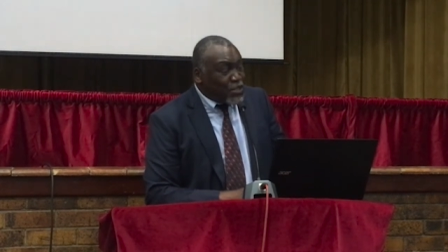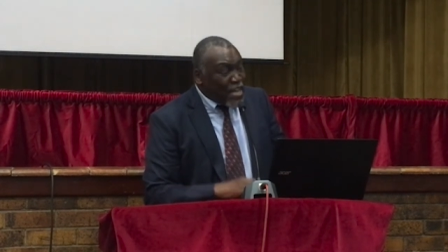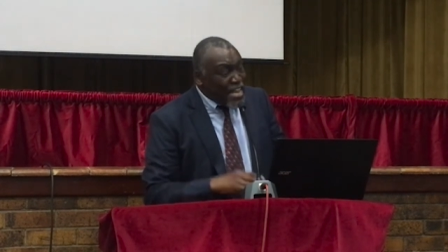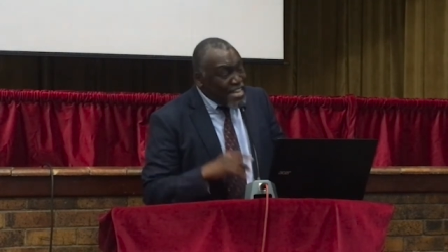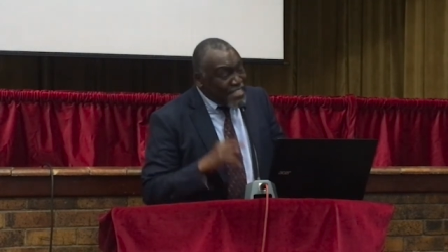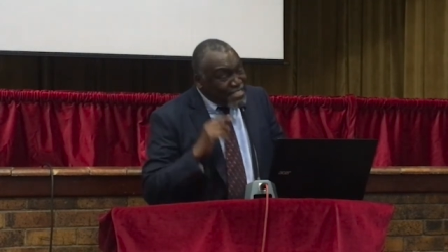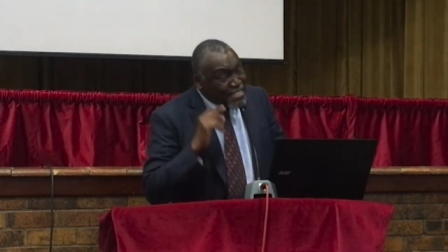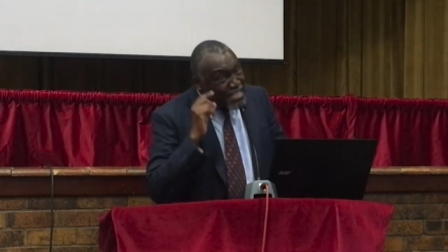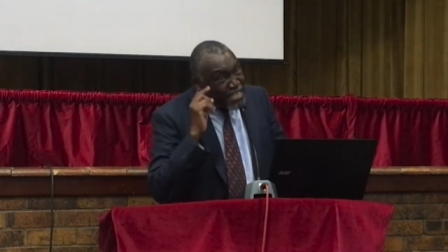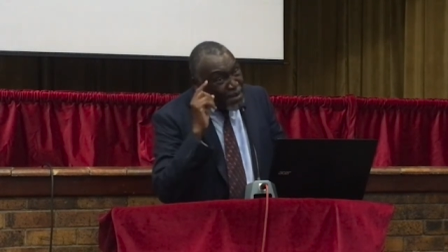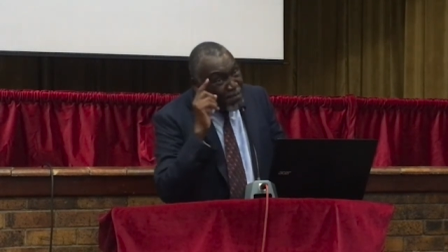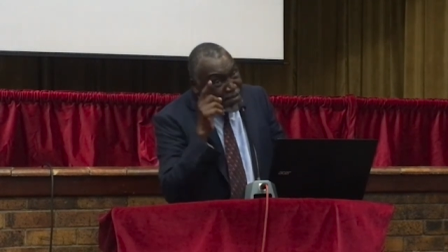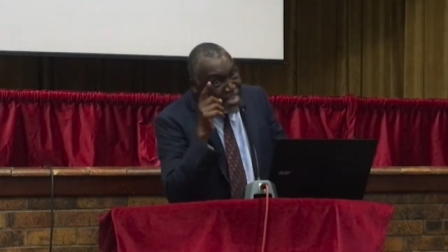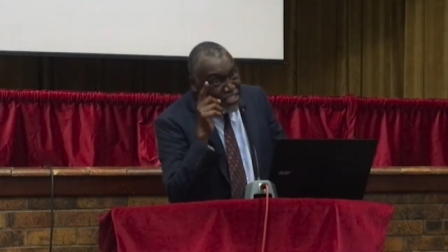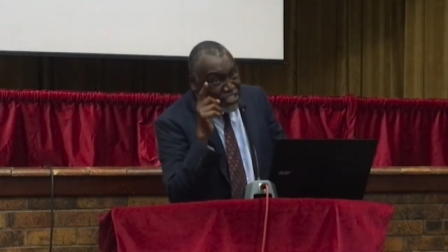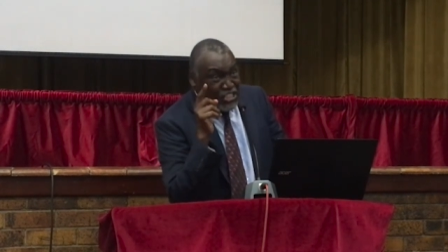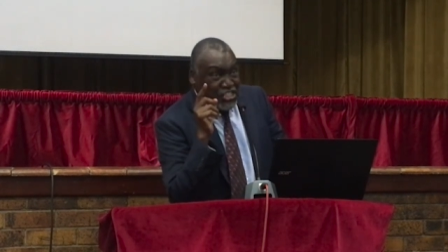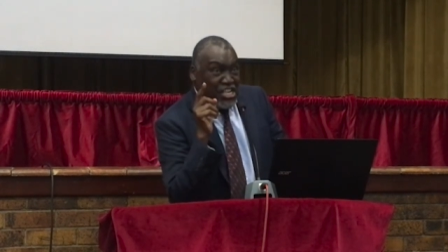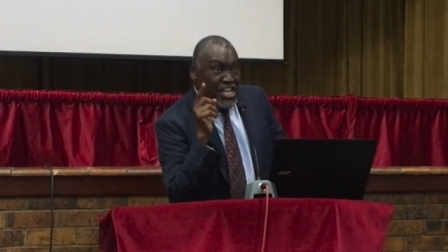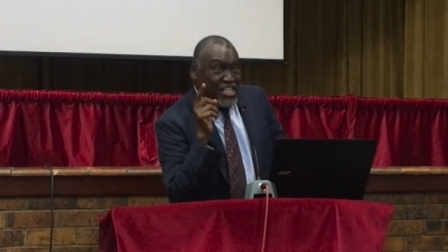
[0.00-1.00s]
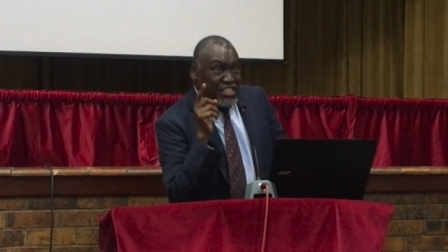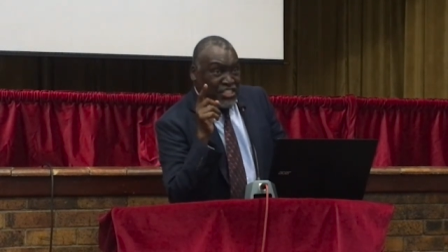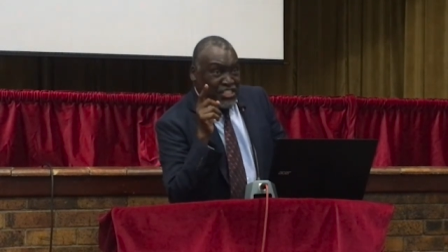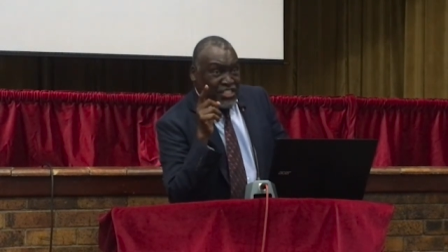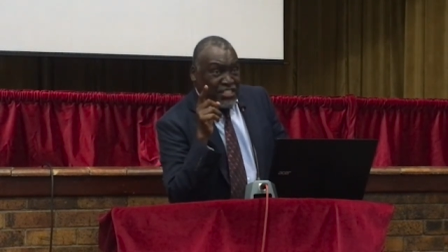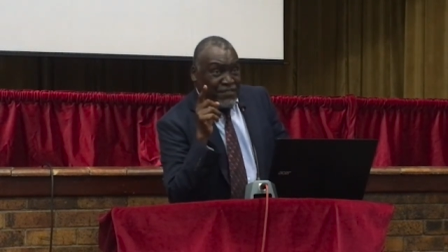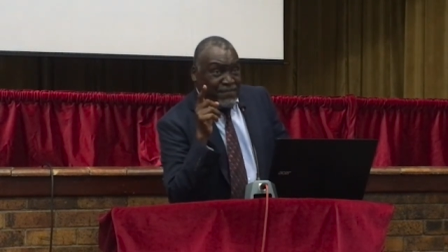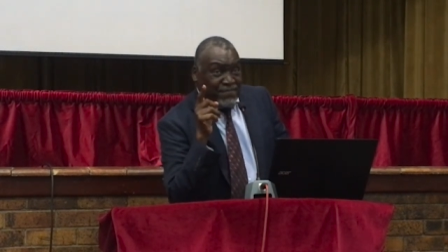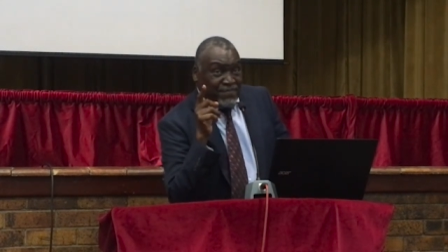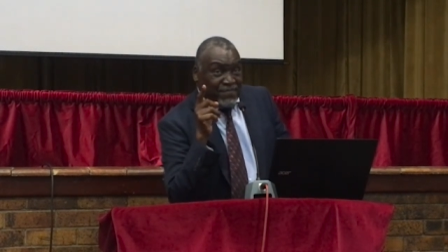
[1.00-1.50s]
And so, as the remnant
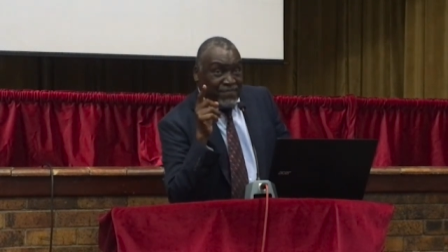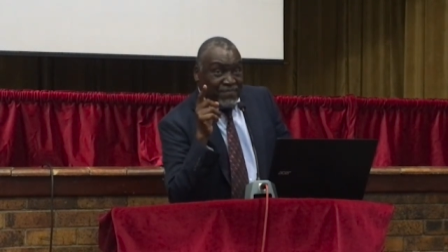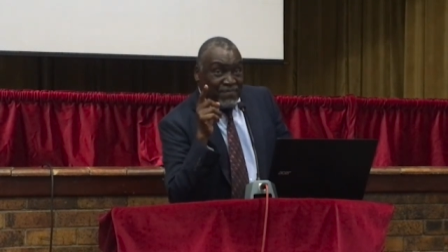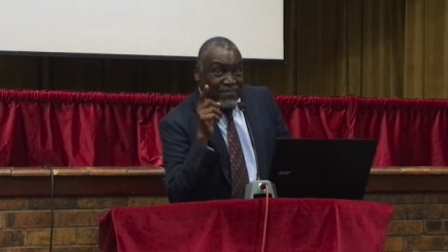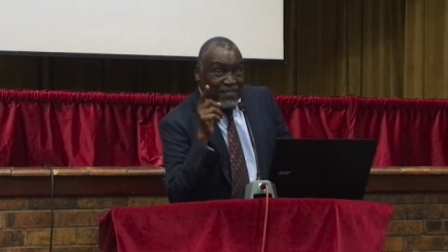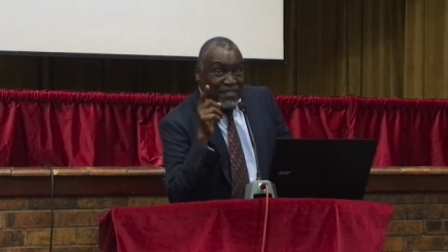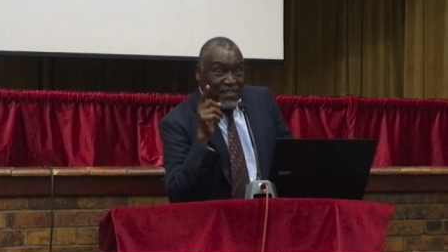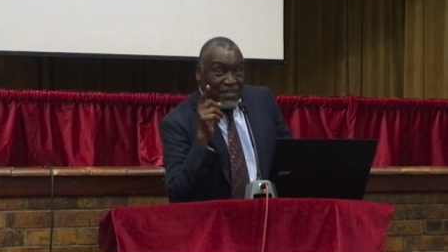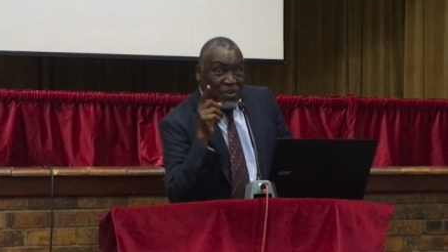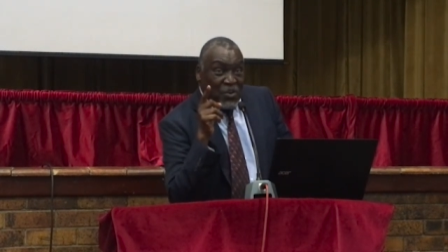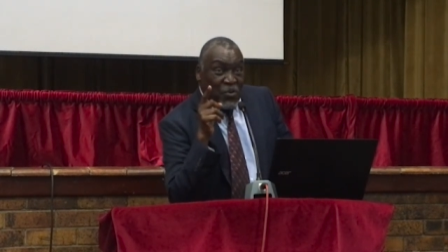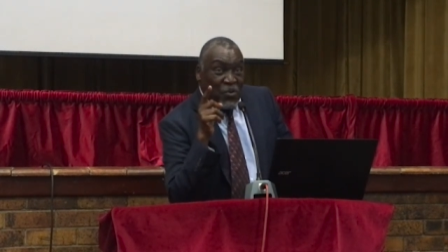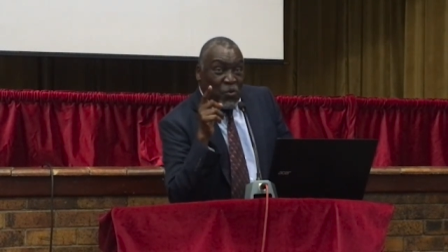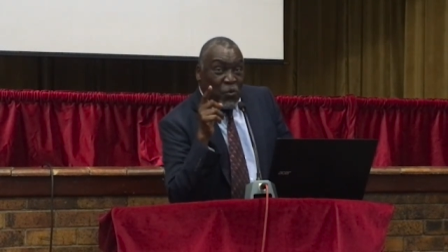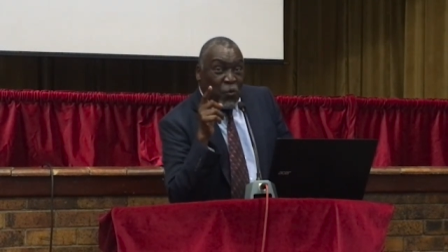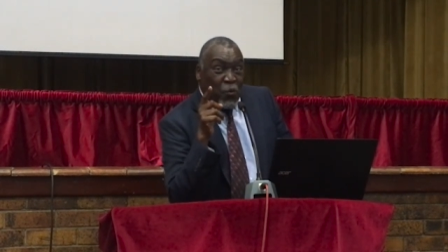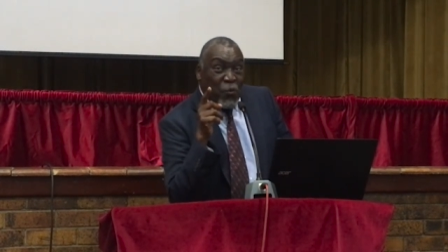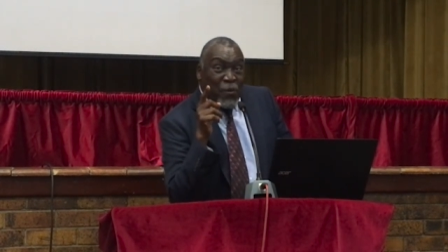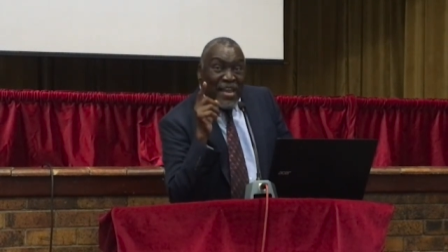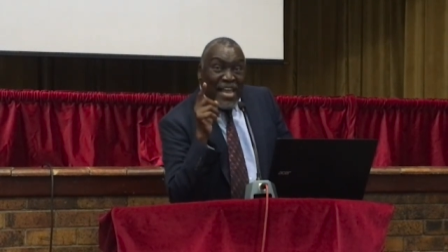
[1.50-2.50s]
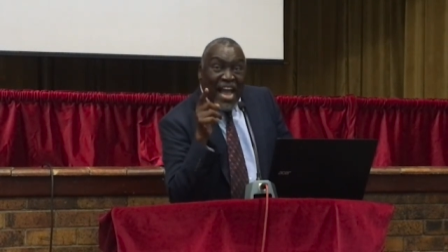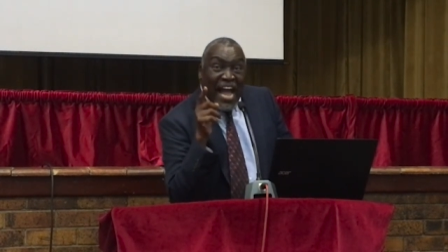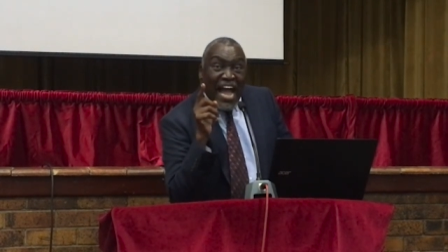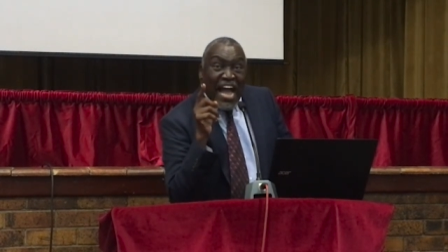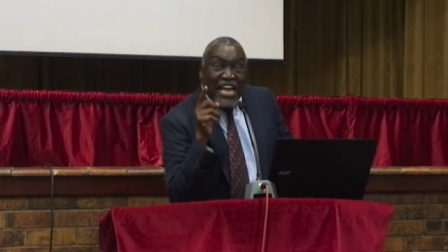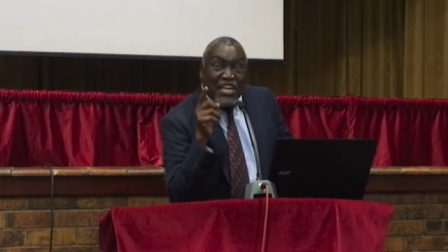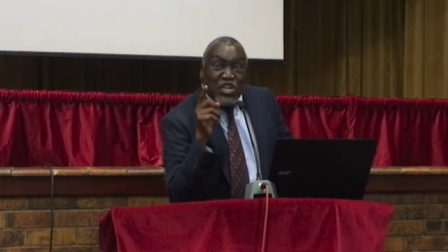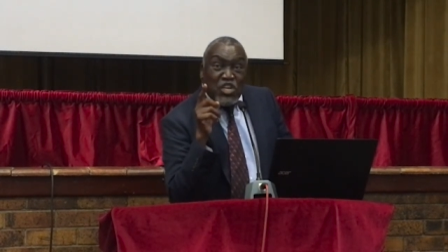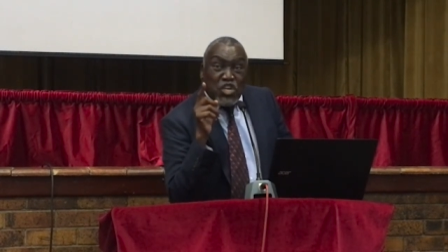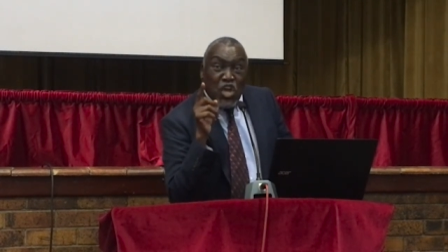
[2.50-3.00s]
church,
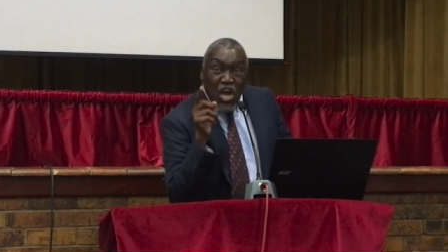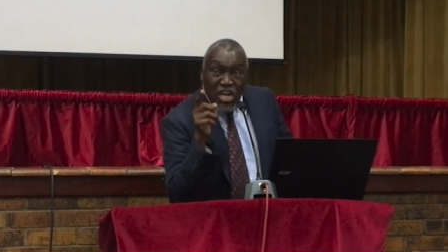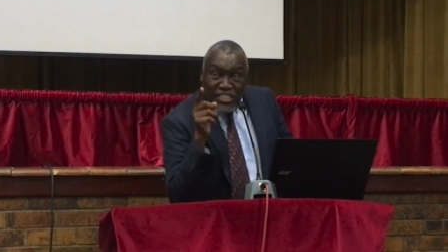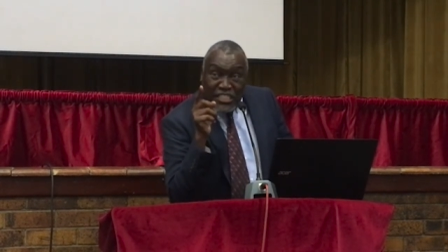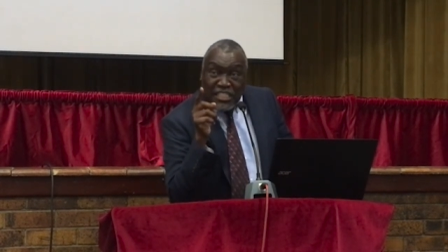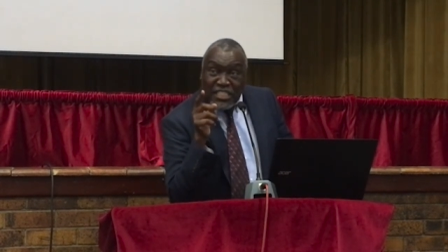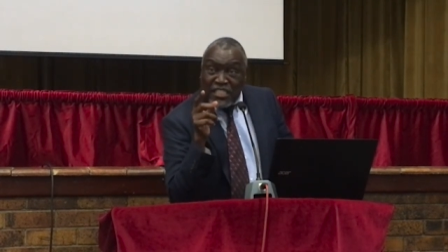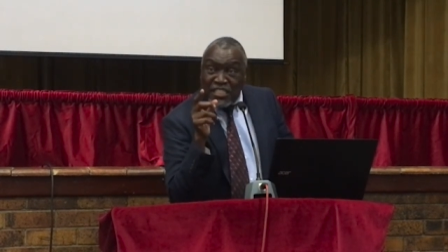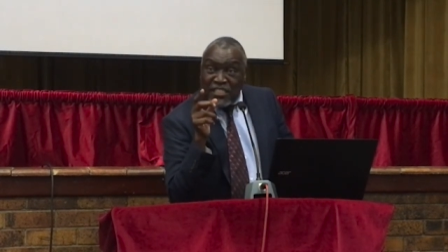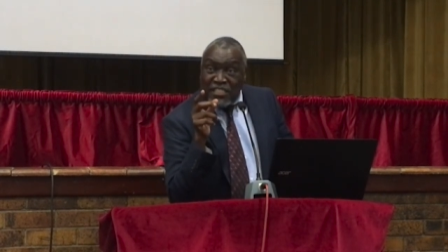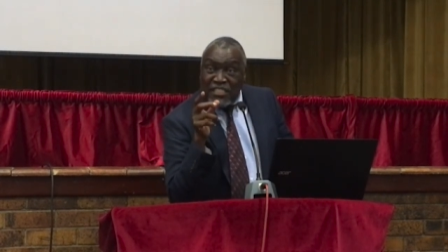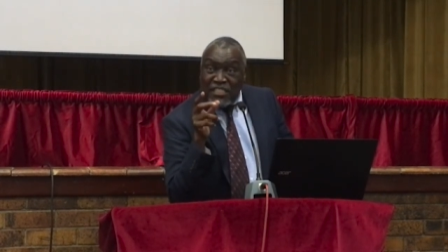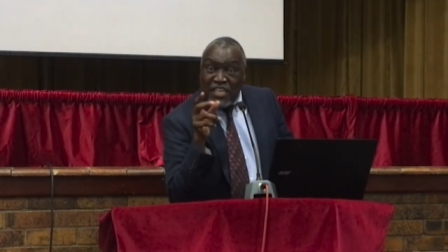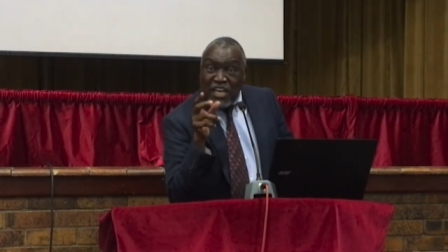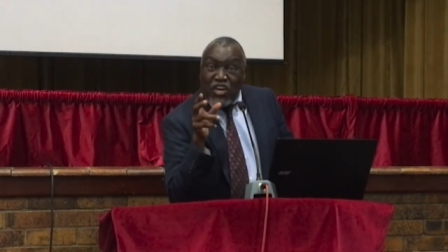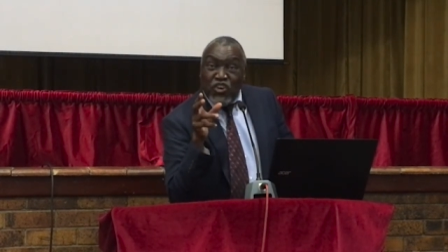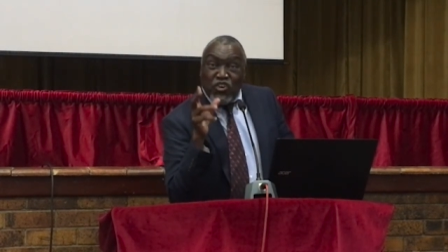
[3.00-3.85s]
we are not